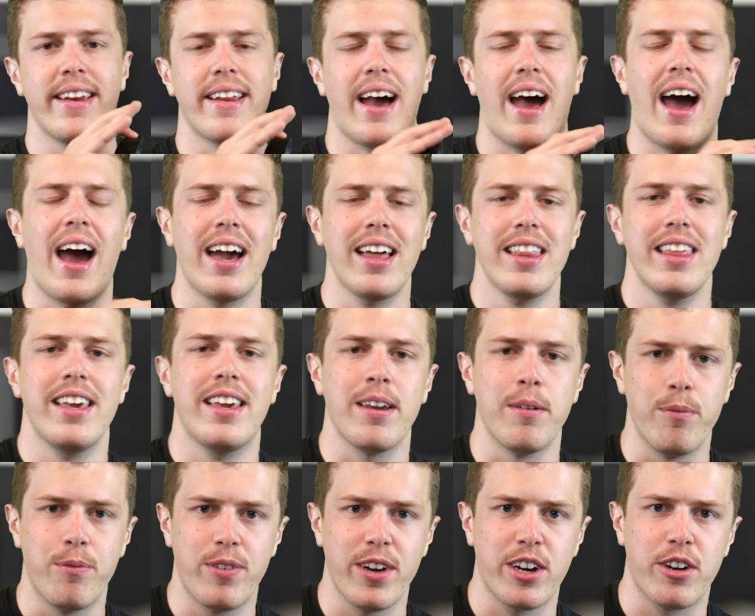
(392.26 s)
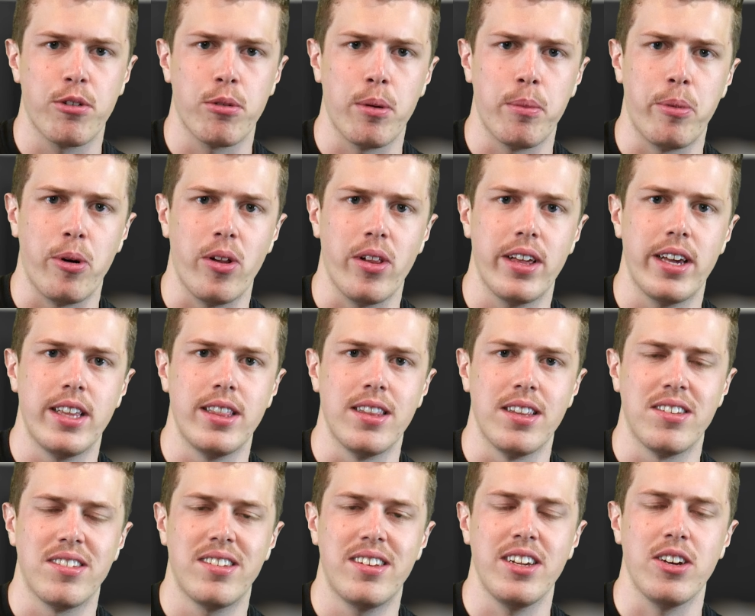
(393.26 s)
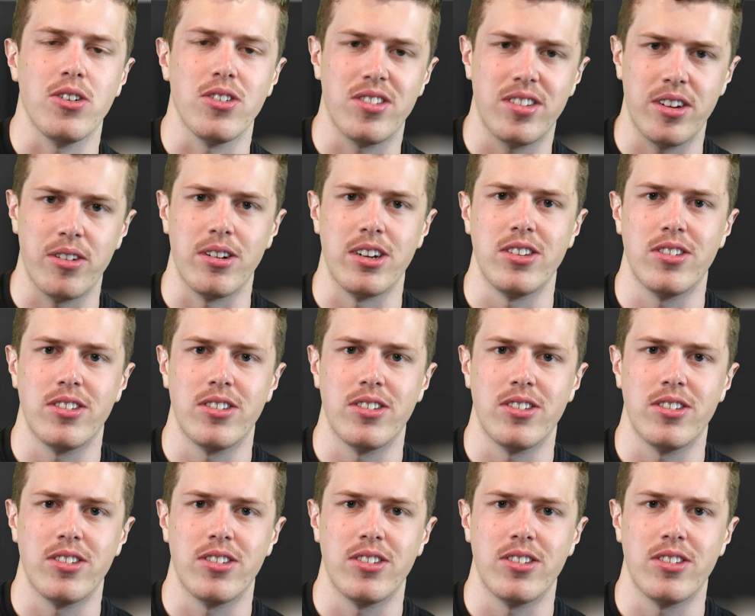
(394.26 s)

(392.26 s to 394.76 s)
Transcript: highly configurable in the SteelSeries